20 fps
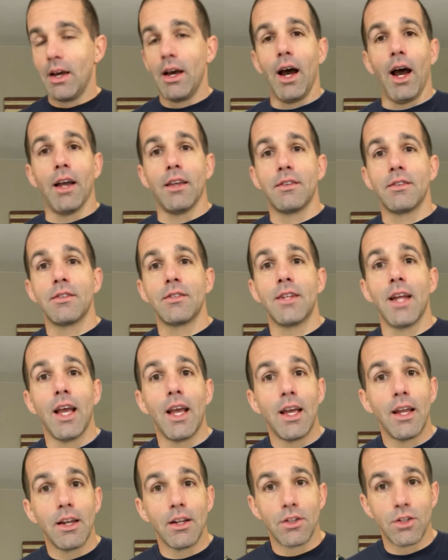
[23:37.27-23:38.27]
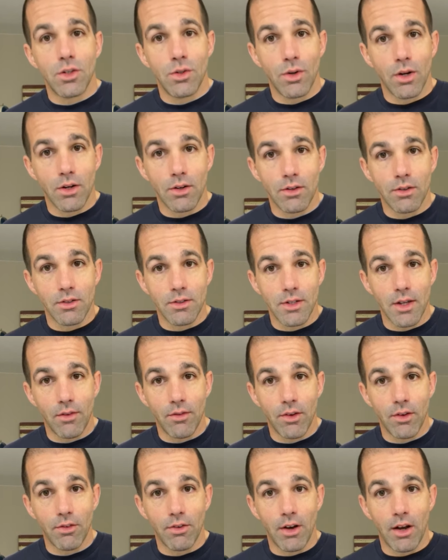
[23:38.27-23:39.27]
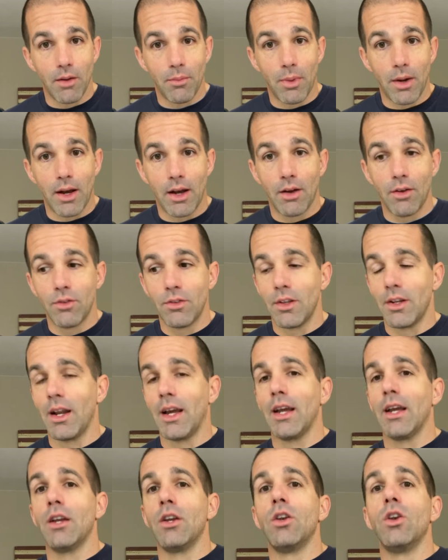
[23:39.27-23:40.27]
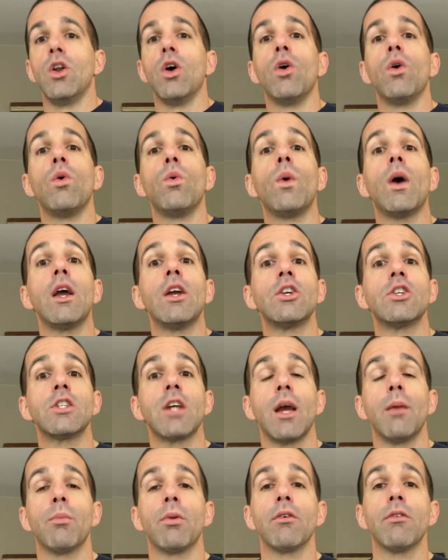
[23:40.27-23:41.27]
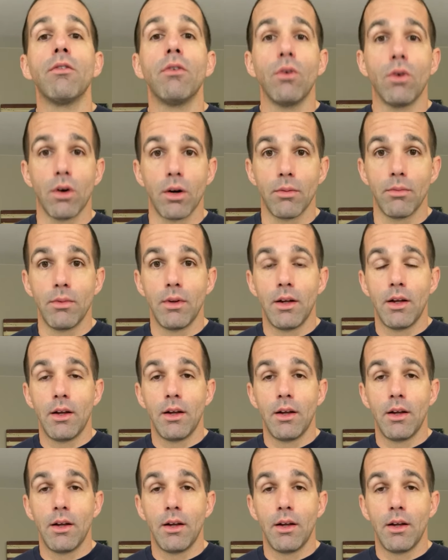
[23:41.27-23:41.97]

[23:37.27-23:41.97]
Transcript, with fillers: I stayed at 275 pounds, and I in no way, shape, or form